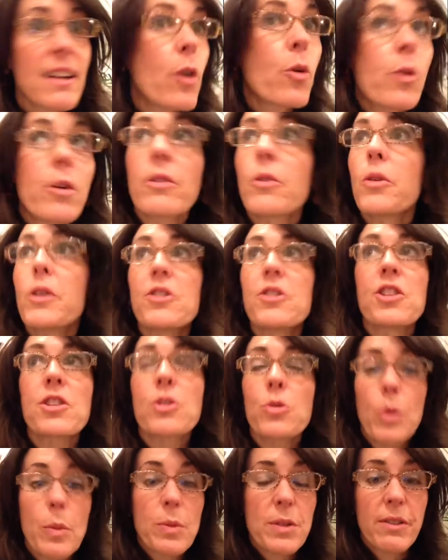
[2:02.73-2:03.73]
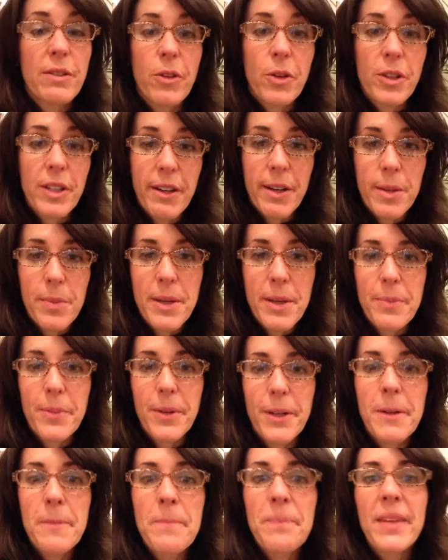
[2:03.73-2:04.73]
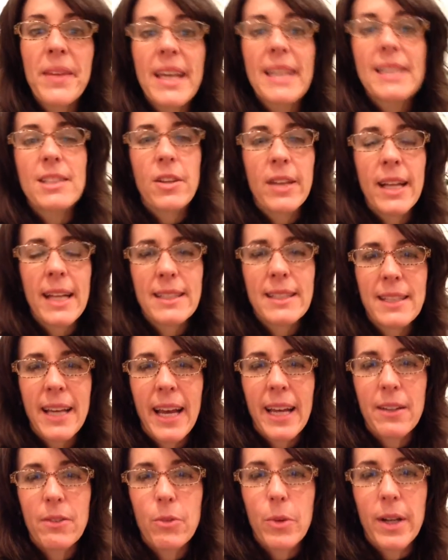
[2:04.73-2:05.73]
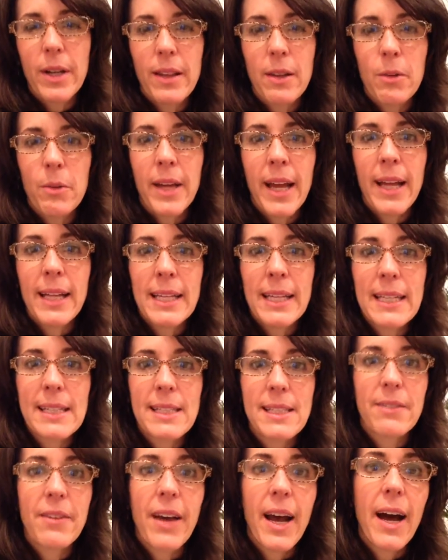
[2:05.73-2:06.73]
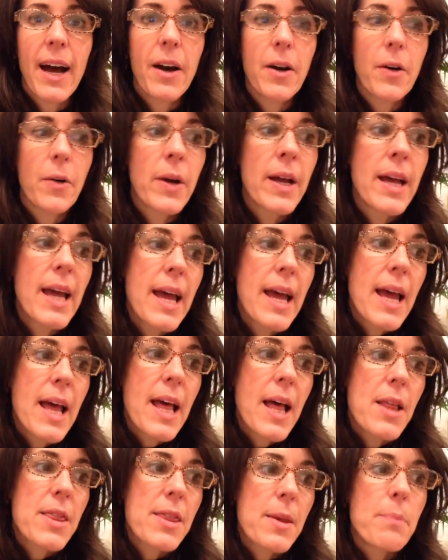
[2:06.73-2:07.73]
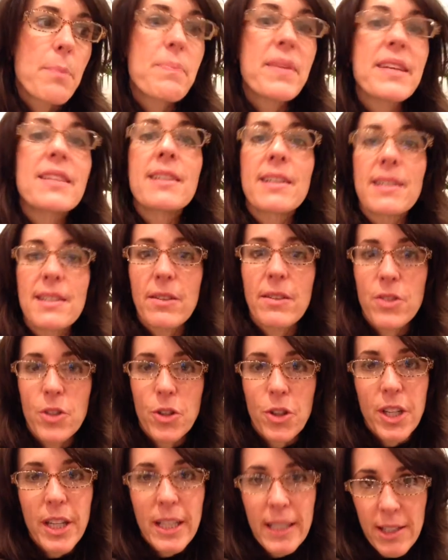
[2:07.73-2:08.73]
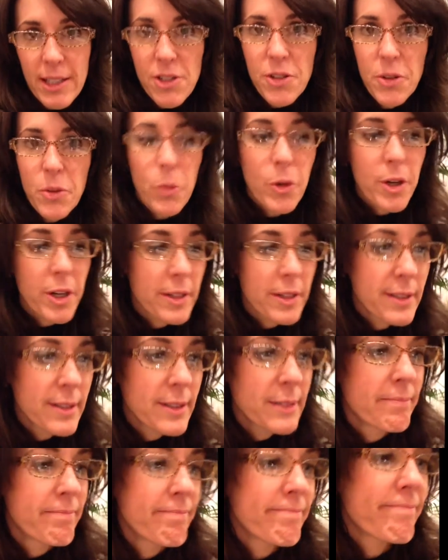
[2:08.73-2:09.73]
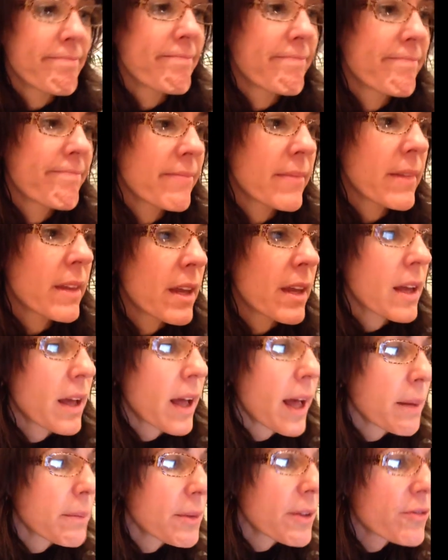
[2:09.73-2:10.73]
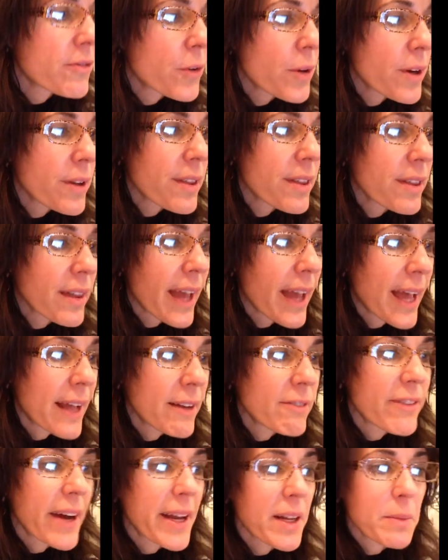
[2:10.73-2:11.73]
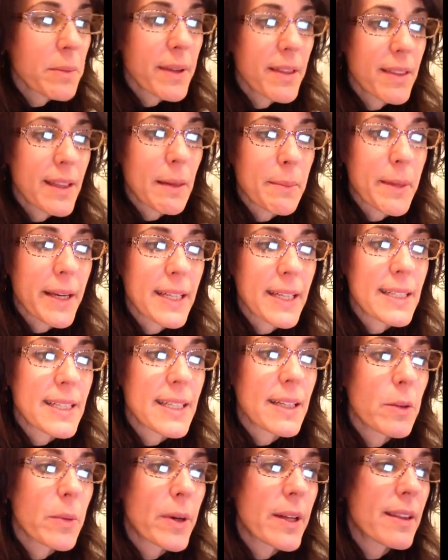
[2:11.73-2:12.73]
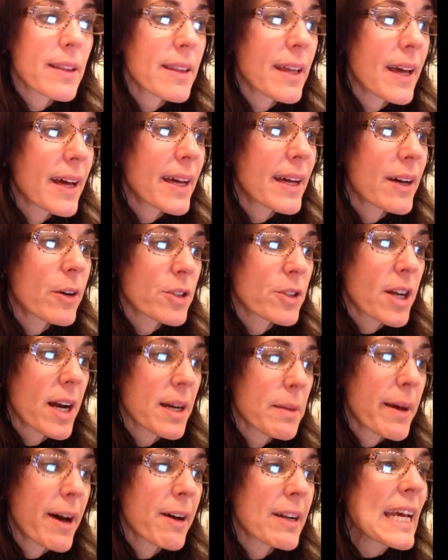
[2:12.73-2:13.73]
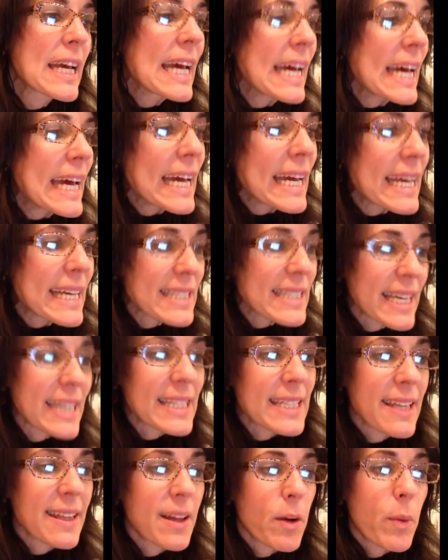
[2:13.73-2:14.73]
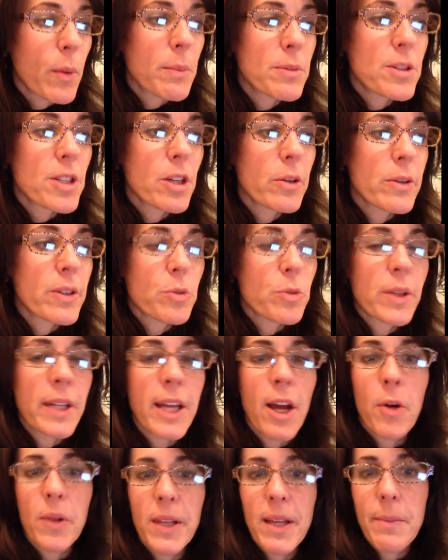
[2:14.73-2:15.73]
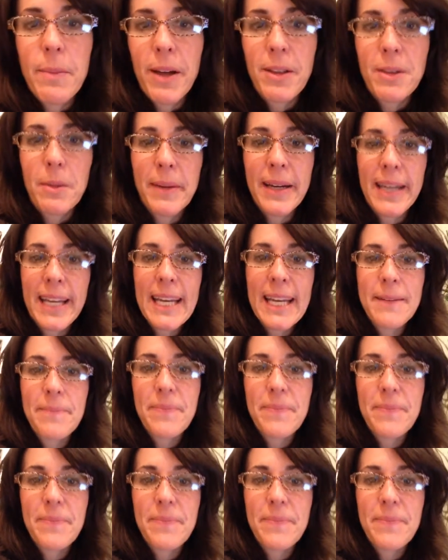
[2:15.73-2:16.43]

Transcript: or just groups of ordinary people. So that's kind of one of the realities of how the business of circulation works. The fourth and final myth that I'm going to deal with or talk about is the idea that Web 2 is really only about the money.